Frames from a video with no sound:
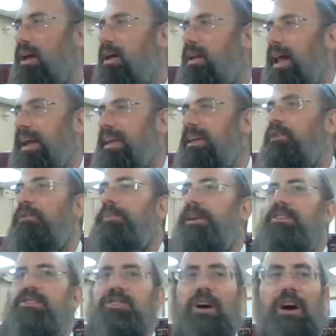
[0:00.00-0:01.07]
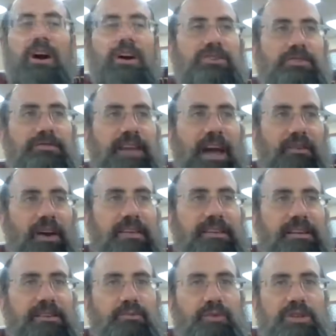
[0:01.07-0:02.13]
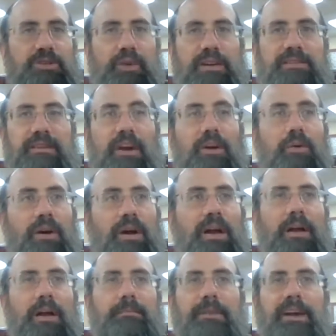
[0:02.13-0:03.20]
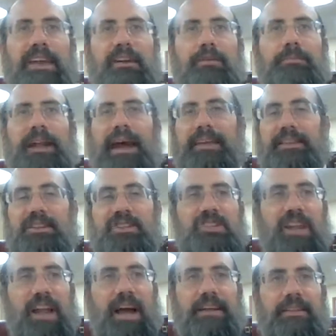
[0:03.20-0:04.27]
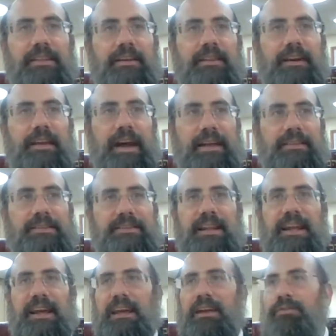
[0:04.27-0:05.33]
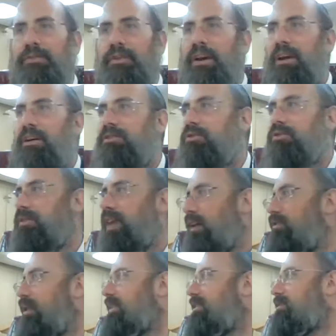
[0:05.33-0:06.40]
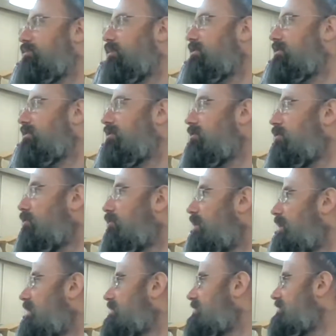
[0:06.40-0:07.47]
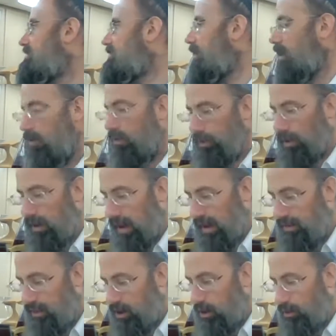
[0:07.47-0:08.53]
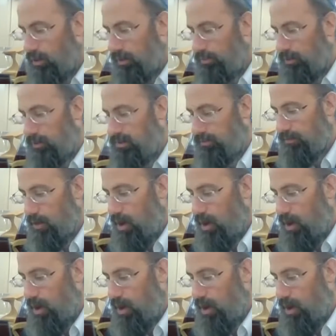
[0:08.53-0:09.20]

Like he will be in charge of directing us which way to go. But he'll be like the shlach, like the slave, to direct us what to do. So Simcha will be like the lowly person.